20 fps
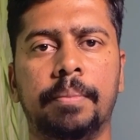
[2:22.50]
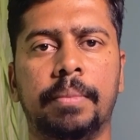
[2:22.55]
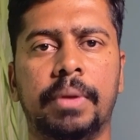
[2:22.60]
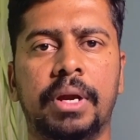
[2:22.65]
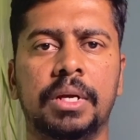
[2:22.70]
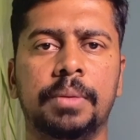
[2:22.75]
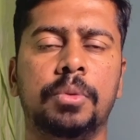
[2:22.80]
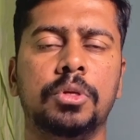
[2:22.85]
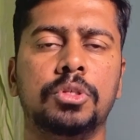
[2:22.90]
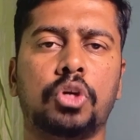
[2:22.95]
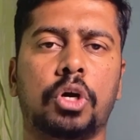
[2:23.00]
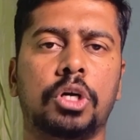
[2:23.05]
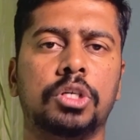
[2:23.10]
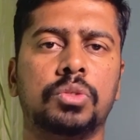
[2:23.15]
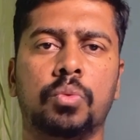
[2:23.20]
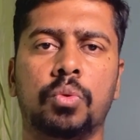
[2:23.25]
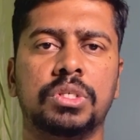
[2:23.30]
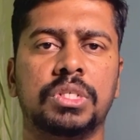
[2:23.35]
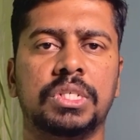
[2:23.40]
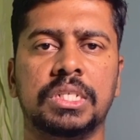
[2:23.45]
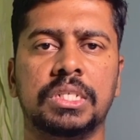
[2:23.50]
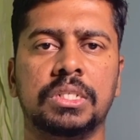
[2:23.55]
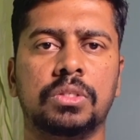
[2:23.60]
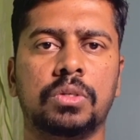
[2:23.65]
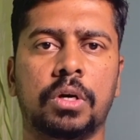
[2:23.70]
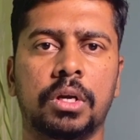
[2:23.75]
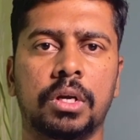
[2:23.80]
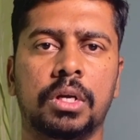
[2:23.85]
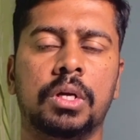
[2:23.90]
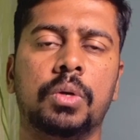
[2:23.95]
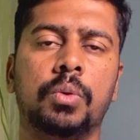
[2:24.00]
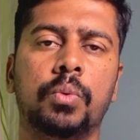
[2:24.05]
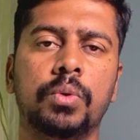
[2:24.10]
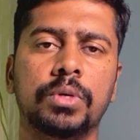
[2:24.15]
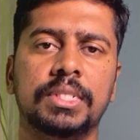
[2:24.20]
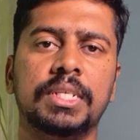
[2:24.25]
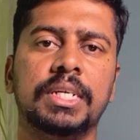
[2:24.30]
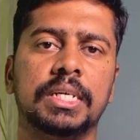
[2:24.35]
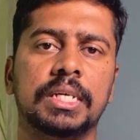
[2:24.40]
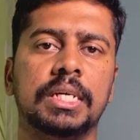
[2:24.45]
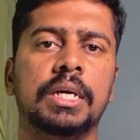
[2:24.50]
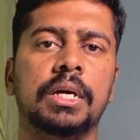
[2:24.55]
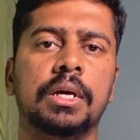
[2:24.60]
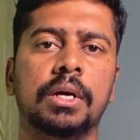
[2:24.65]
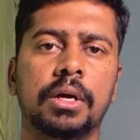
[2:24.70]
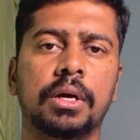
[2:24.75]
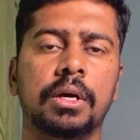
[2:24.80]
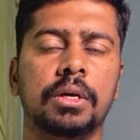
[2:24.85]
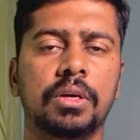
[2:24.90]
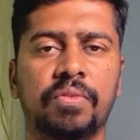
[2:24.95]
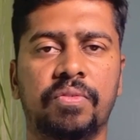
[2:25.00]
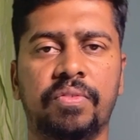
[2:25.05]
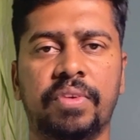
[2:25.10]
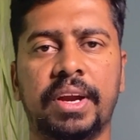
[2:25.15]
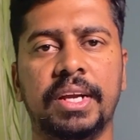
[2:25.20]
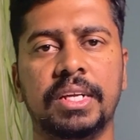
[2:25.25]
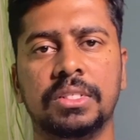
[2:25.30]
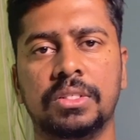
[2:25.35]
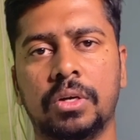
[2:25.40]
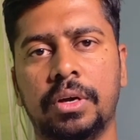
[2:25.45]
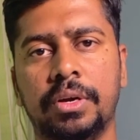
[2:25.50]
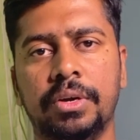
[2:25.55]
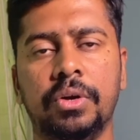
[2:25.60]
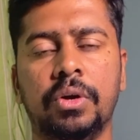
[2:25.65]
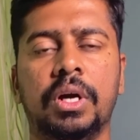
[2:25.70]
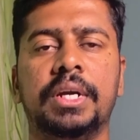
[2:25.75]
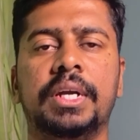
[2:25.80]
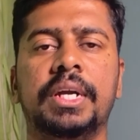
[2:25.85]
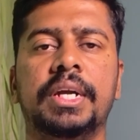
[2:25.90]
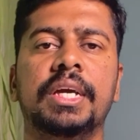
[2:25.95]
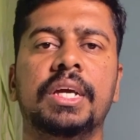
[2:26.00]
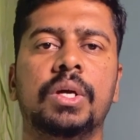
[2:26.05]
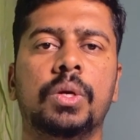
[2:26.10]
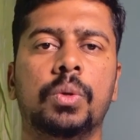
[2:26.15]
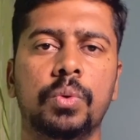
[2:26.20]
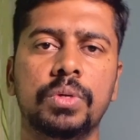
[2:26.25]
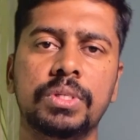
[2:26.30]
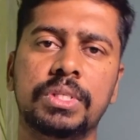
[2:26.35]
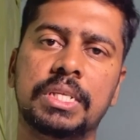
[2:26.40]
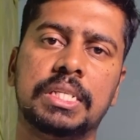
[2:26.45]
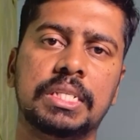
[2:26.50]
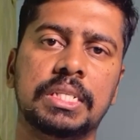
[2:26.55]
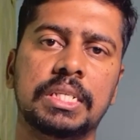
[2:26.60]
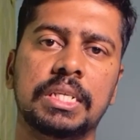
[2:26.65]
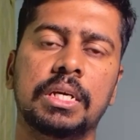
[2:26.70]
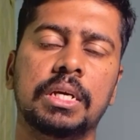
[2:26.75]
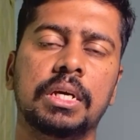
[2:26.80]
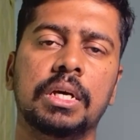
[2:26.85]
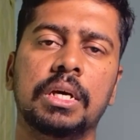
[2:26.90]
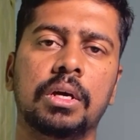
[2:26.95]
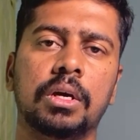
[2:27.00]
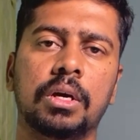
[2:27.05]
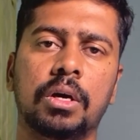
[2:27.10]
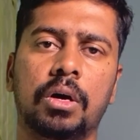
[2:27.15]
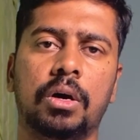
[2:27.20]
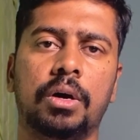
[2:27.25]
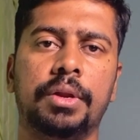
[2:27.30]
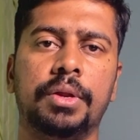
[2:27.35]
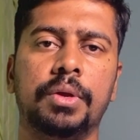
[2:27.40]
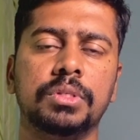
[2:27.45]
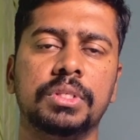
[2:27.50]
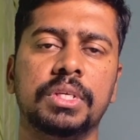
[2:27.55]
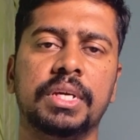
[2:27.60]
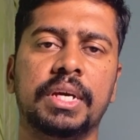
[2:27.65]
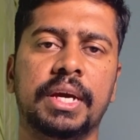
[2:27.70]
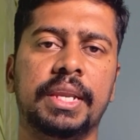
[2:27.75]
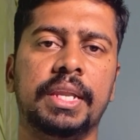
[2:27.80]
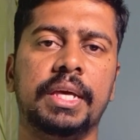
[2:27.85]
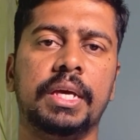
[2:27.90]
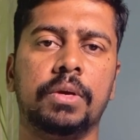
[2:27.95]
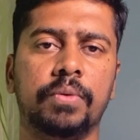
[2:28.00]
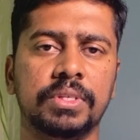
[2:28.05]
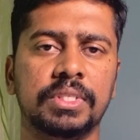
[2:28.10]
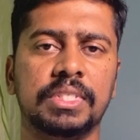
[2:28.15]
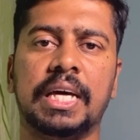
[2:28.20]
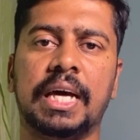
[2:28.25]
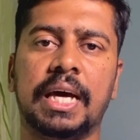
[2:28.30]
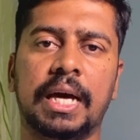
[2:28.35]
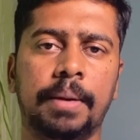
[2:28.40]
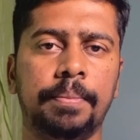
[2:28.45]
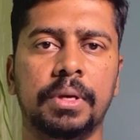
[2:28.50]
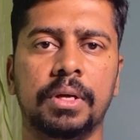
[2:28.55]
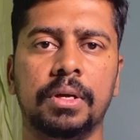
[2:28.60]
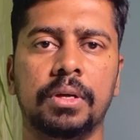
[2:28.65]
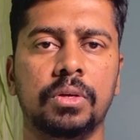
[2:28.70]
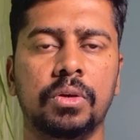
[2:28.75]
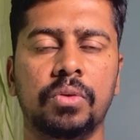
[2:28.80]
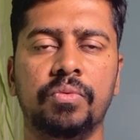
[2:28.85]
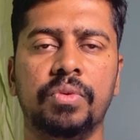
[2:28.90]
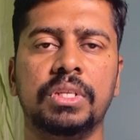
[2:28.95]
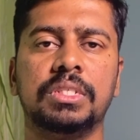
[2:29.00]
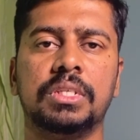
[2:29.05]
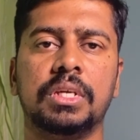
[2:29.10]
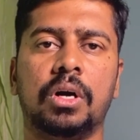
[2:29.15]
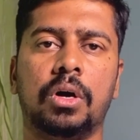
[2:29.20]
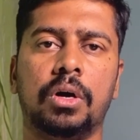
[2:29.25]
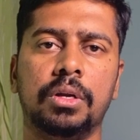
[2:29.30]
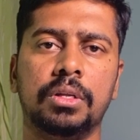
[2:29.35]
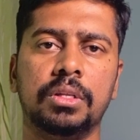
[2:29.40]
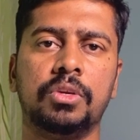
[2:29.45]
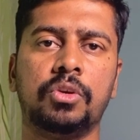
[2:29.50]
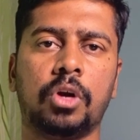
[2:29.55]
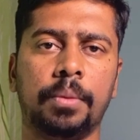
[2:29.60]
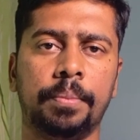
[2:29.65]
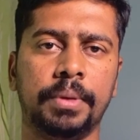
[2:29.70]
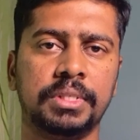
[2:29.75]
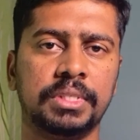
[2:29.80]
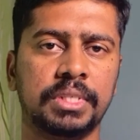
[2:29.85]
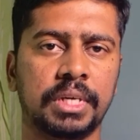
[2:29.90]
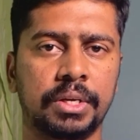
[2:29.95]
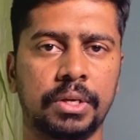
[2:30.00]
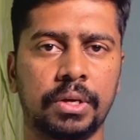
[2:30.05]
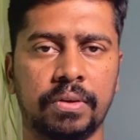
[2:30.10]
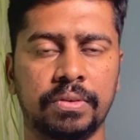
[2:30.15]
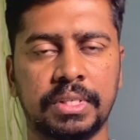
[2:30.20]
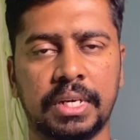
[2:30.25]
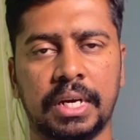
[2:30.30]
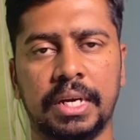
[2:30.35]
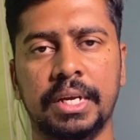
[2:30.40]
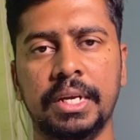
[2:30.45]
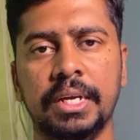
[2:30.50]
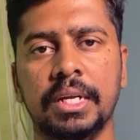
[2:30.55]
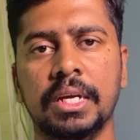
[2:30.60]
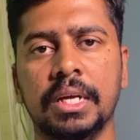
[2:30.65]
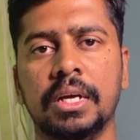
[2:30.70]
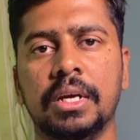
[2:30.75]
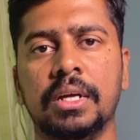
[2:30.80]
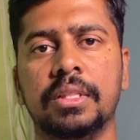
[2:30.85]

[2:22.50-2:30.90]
multiple choice questions or quizzing your friends, or you know, attending quizzes or using any quiz app, you know, with on the topics that you have studied.